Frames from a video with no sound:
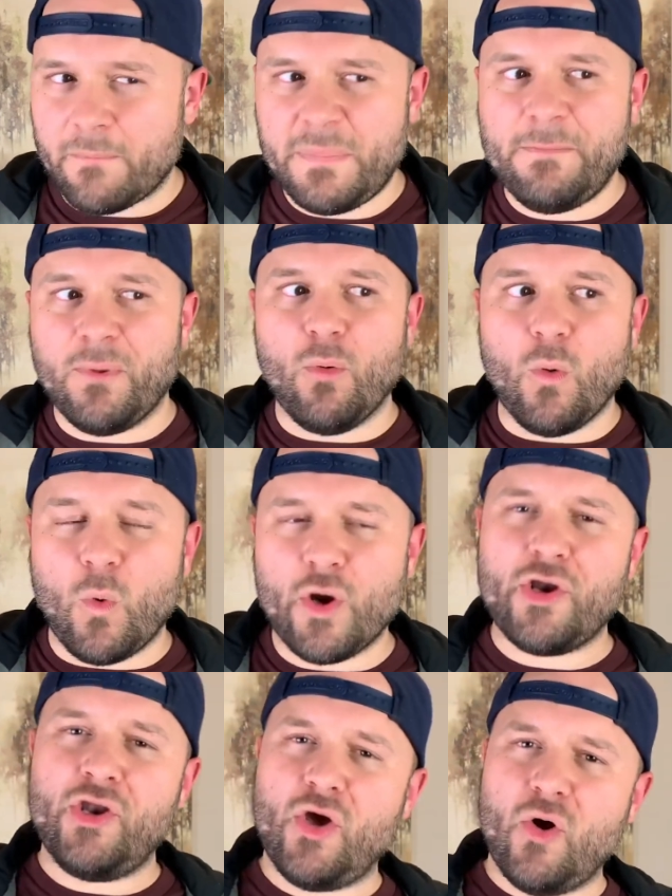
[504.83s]
People will want to
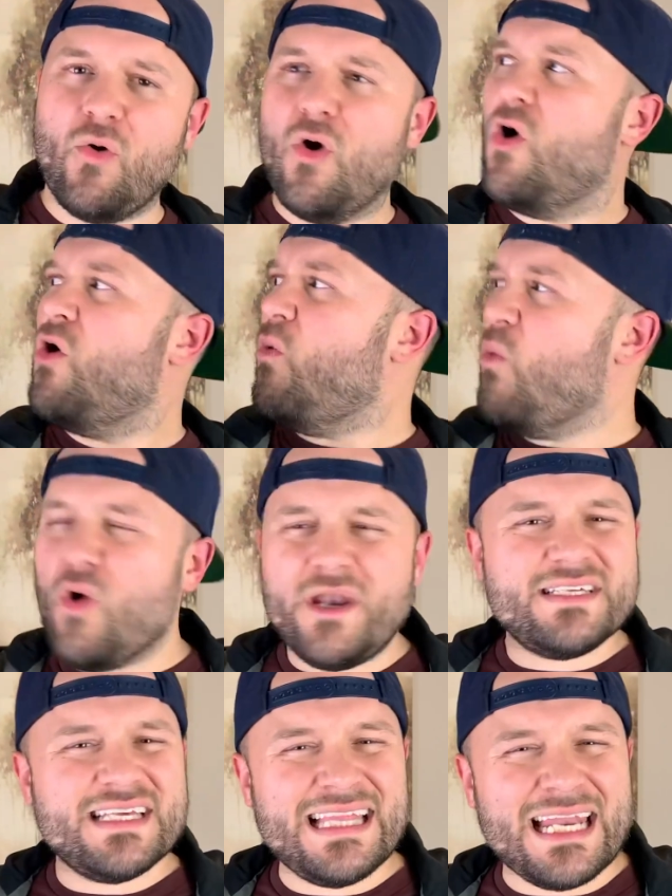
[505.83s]
know, what is
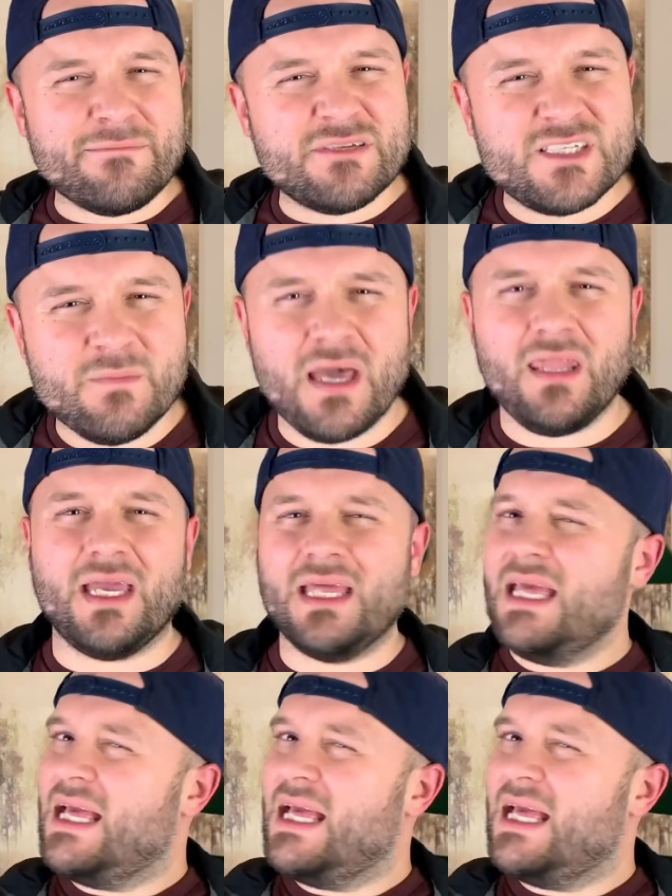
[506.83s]
it that I'm smelling?